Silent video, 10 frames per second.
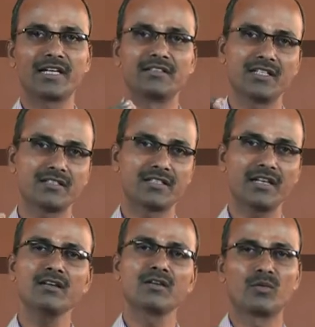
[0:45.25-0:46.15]
I'll just
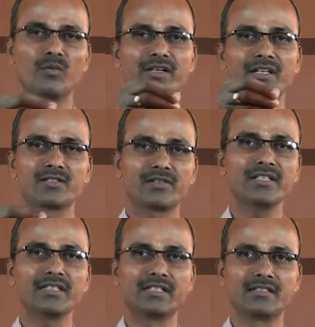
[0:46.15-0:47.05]
tell what actually
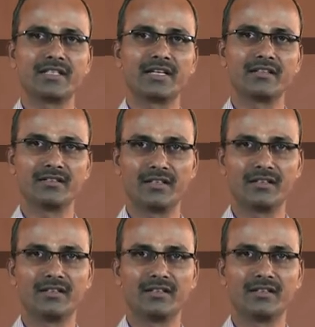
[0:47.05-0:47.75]
is there in the